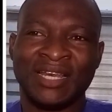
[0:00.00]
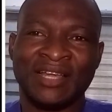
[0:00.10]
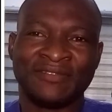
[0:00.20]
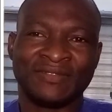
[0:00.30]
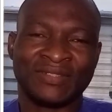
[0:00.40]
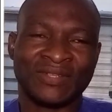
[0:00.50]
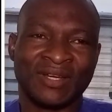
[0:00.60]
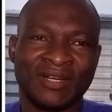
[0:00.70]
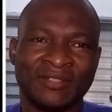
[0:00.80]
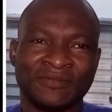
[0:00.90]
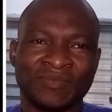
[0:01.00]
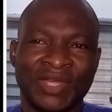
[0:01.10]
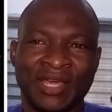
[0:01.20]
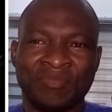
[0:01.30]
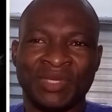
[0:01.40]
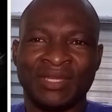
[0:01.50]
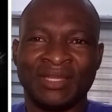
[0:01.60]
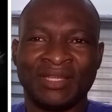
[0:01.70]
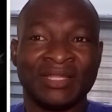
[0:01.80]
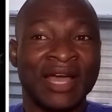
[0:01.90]
left
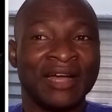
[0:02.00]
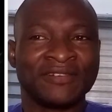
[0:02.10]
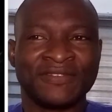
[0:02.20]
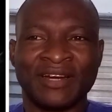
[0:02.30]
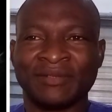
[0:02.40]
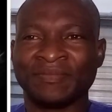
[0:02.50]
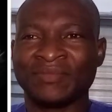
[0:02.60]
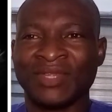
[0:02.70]
hemidiaphragm,